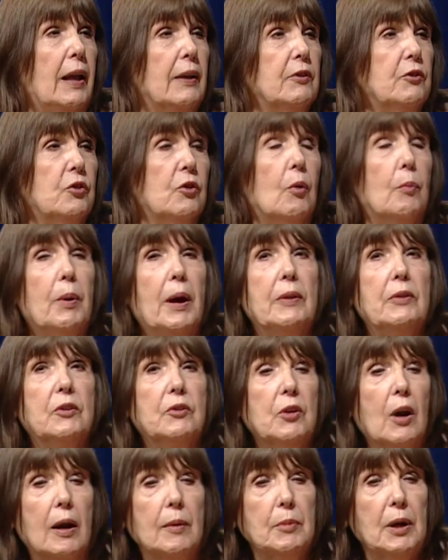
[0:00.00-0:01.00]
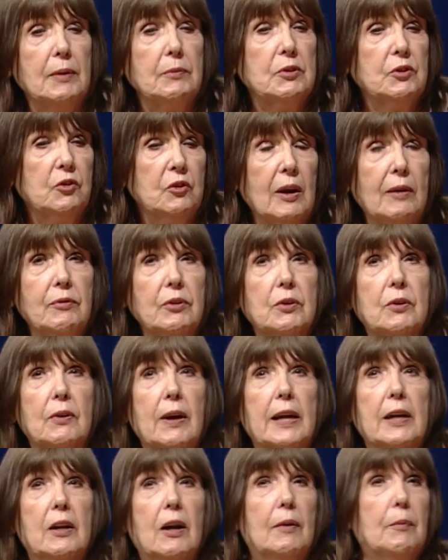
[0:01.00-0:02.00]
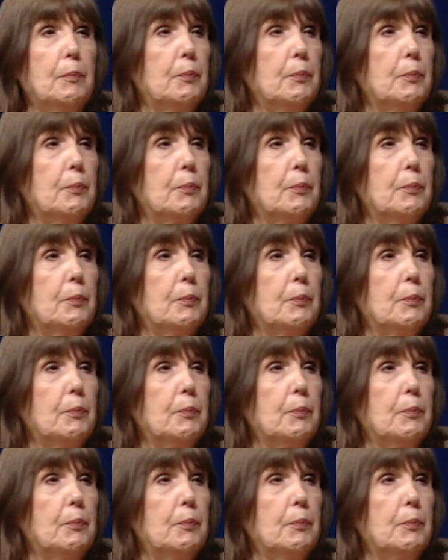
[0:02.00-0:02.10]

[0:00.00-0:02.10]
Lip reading: And so by the time I was 7 or 8, I